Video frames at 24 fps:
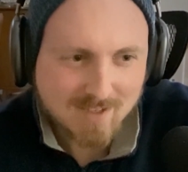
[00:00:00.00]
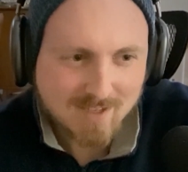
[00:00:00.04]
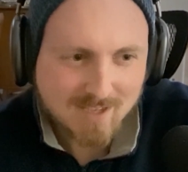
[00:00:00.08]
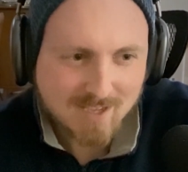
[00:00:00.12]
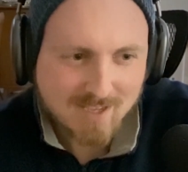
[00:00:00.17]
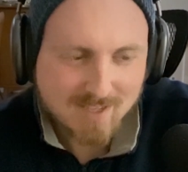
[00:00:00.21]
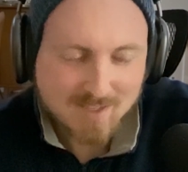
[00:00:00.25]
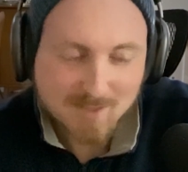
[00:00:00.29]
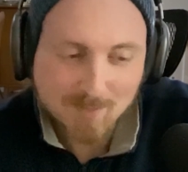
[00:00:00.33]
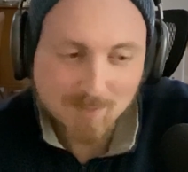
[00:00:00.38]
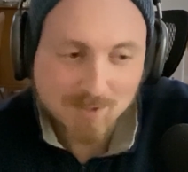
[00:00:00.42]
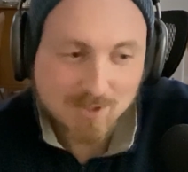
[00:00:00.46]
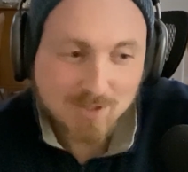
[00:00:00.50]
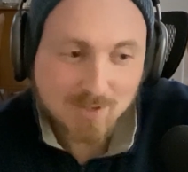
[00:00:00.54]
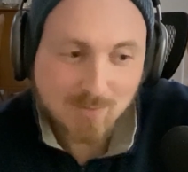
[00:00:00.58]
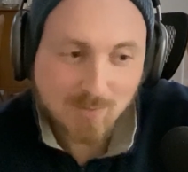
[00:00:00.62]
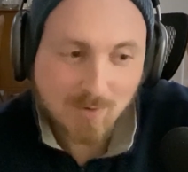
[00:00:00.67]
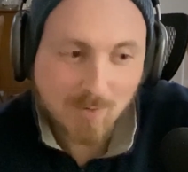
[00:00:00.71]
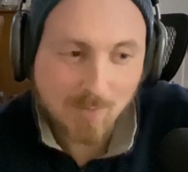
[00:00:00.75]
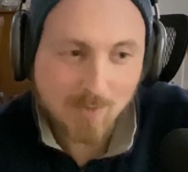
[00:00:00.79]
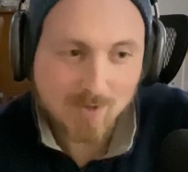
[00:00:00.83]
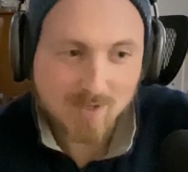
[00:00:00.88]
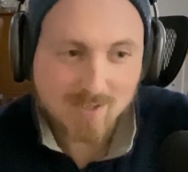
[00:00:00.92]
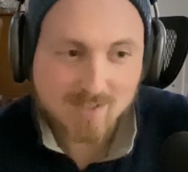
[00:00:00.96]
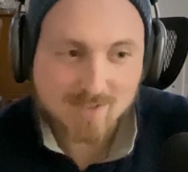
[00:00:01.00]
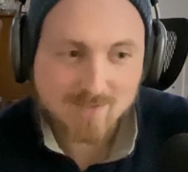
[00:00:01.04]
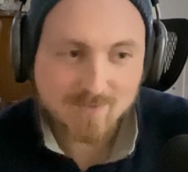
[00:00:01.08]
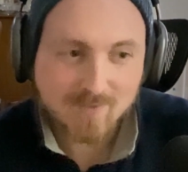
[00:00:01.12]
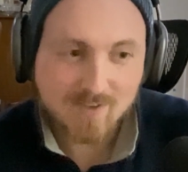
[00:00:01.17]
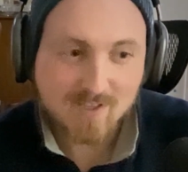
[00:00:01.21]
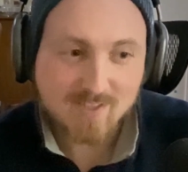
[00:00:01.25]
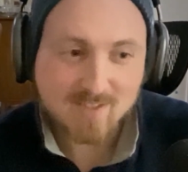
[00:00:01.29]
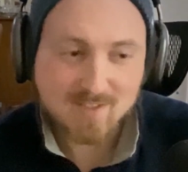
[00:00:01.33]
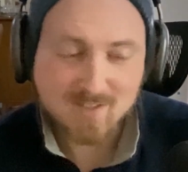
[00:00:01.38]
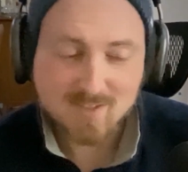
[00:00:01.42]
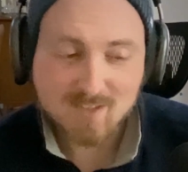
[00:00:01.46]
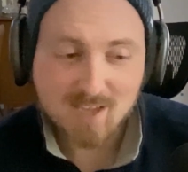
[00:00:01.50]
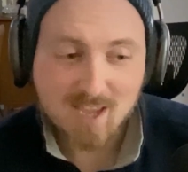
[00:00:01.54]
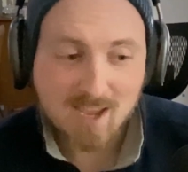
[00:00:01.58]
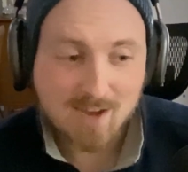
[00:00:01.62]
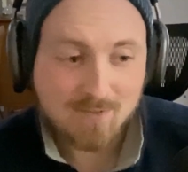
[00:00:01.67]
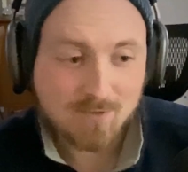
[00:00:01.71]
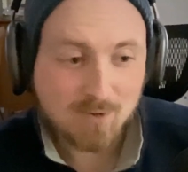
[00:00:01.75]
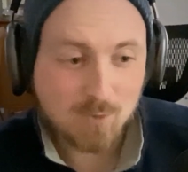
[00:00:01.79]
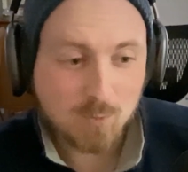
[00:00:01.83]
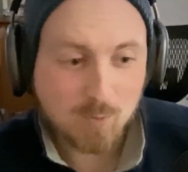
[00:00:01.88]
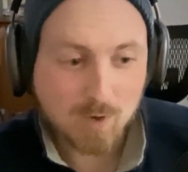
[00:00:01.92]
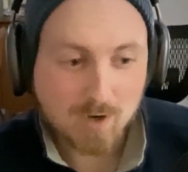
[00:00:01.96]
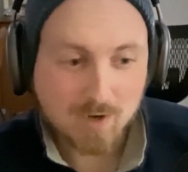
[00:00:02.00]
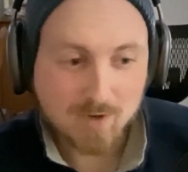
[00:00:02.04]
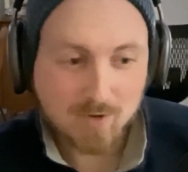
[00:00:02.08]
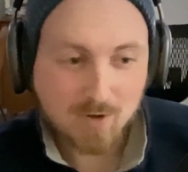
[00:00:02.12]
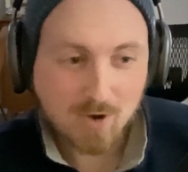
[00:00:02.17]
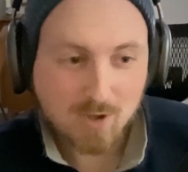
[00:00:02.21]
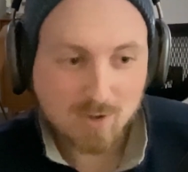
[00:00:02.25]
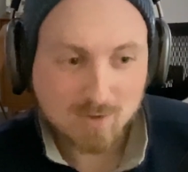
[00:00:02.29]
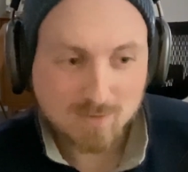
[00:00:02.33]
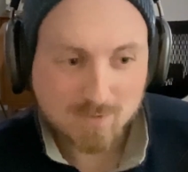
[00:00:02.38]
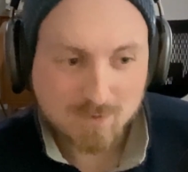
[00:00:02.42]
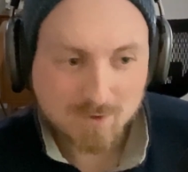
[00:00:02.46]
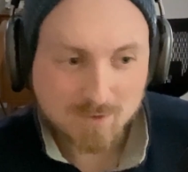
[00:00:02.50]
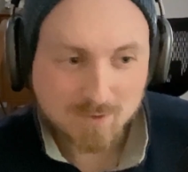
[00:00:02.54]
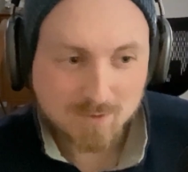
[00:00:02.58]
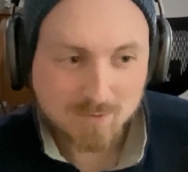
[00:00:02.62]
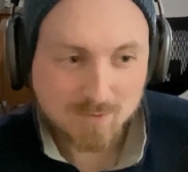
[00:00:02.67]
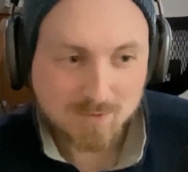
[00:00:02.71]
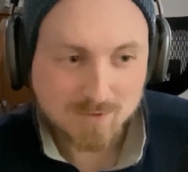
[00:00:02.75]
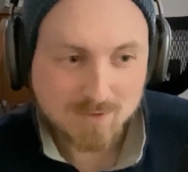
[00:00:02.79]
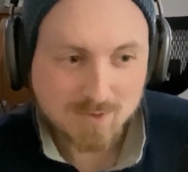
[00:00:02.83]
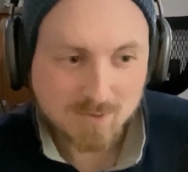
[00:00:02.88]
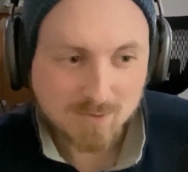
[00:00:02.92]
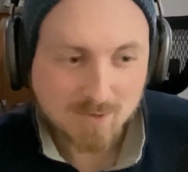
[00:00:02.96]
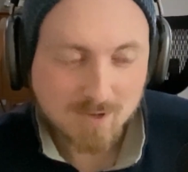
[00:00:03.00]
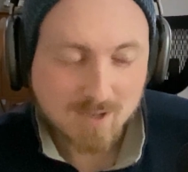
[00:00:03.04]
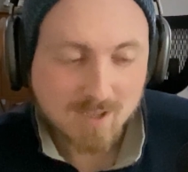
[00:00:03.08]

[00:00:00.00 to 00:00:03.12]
And to the point where his face is everywhere in all of the news. So